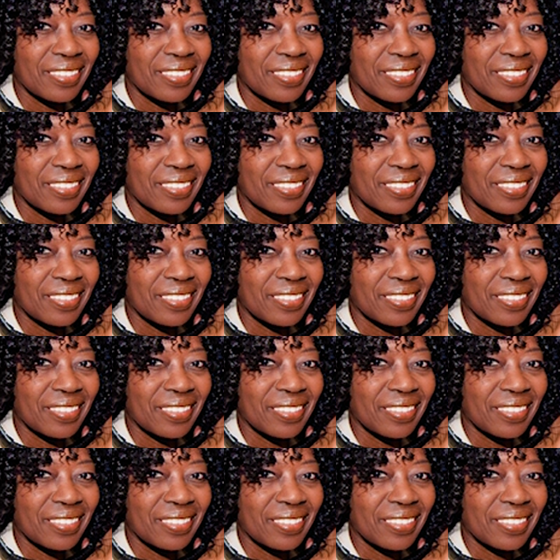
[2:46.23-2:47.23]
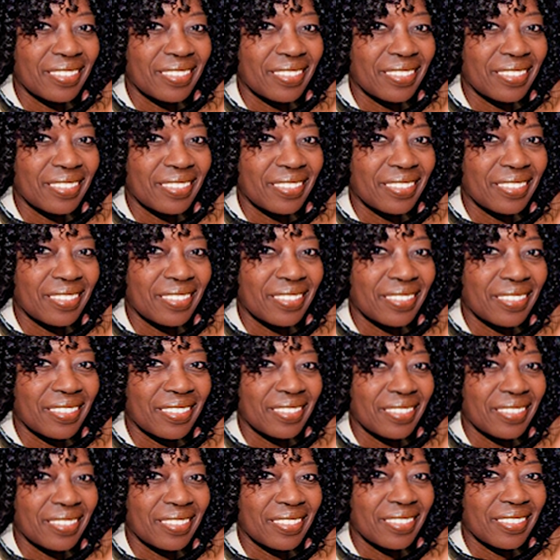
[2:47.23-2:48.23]

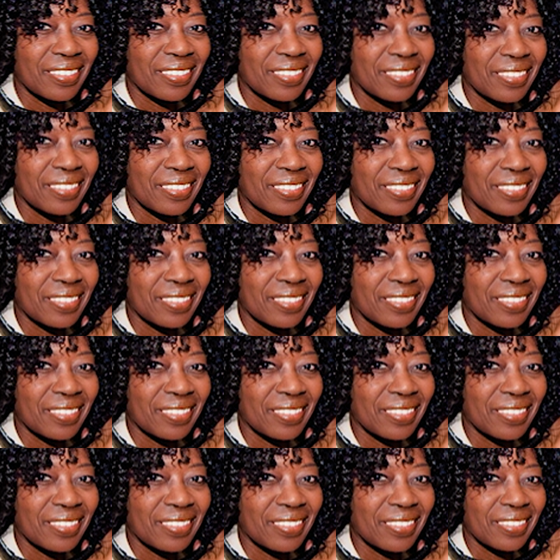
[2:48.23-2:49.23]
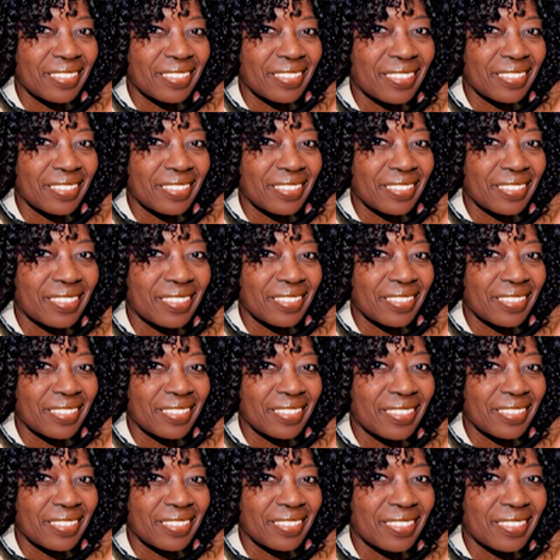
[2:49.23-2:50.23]

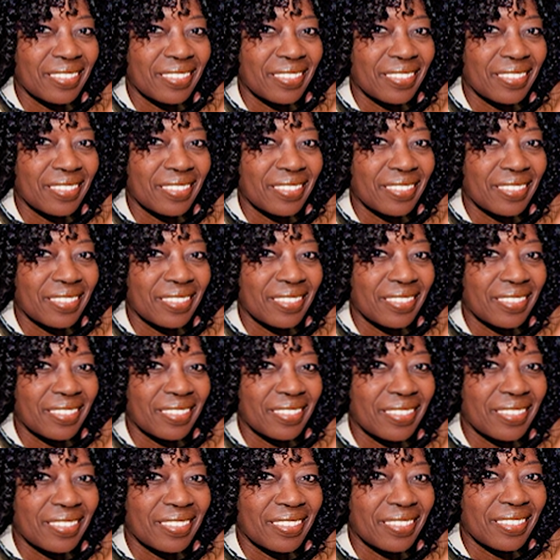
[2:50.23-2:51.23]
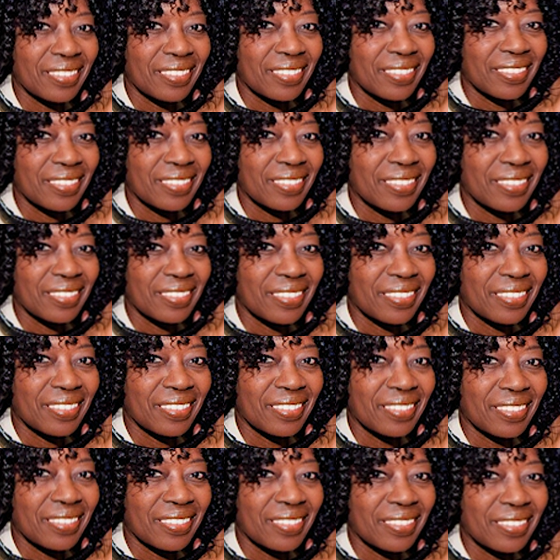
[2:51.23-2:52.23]

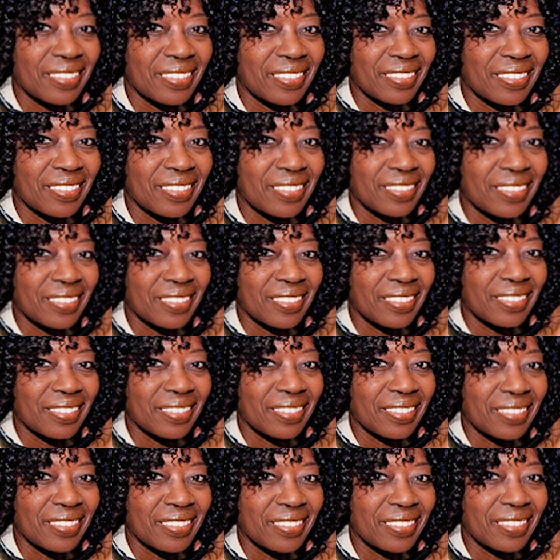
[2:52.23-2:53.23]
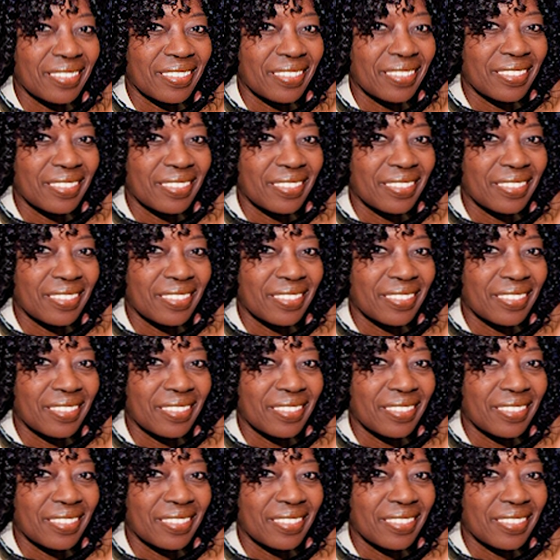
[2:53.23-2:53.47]
(silent)